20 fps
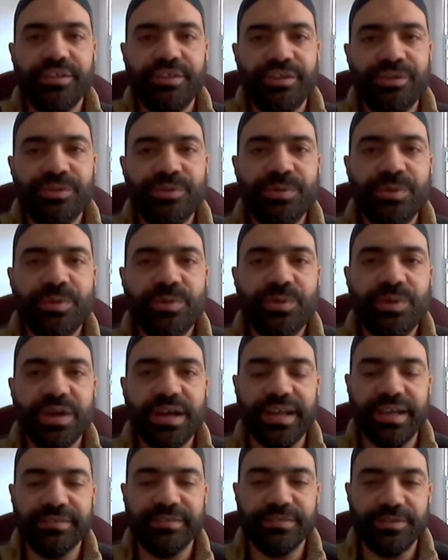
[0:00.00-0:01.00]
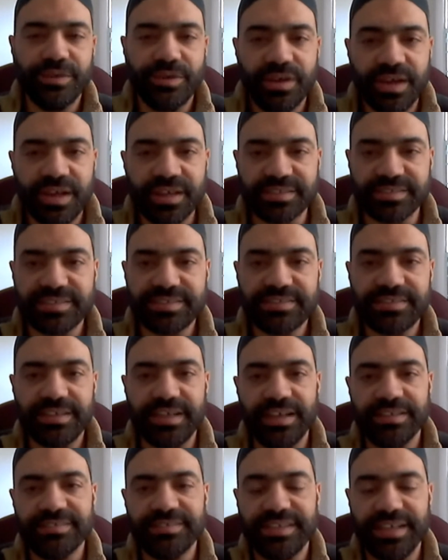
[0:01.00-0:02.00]
you and us
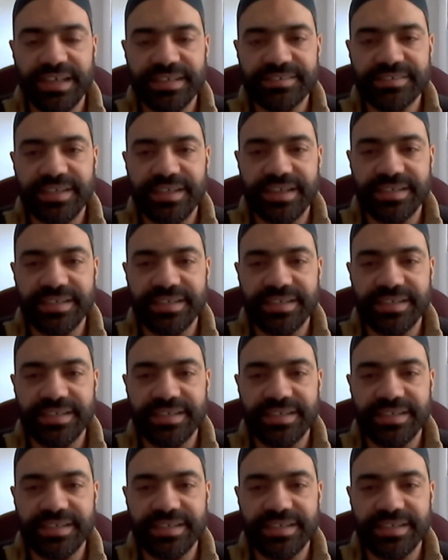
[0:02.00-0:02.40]
as a